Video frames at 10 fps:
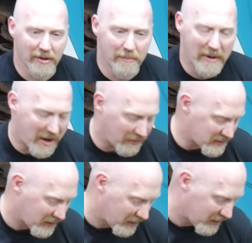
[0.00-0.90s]

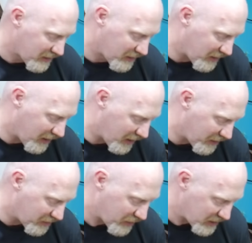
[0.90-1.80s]
mount,
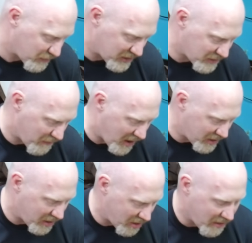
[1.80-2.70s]
the transmission mount
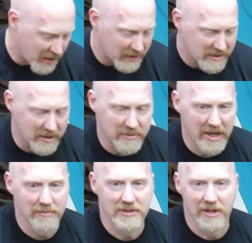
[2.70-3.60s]
here,
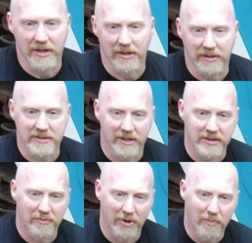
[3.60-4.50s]
sometimes the
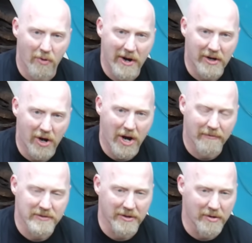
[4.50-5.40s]
studs will break
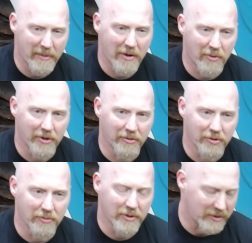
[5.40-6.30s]
off, so you might want to
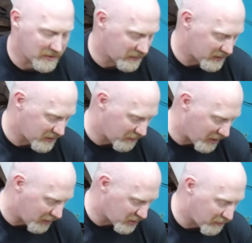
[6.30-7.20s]
lube those with some
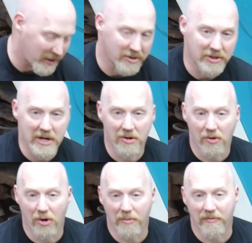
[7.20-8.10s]
penetrating
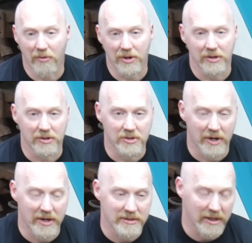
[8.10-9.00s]
oil before you do
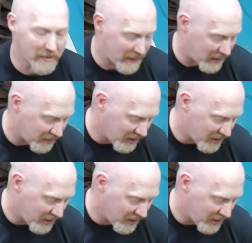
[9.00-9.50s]
try to take them out.